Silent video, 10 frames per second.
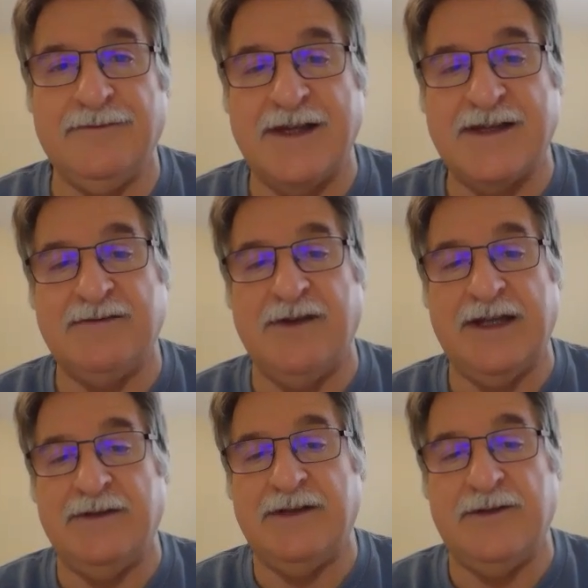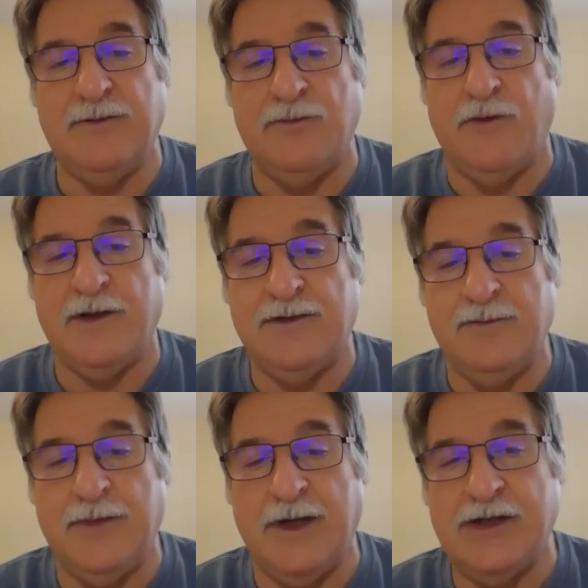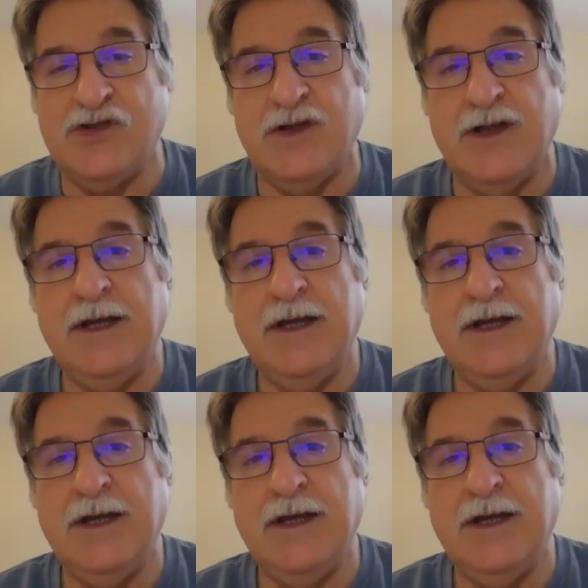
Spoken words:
less likely to want to budge.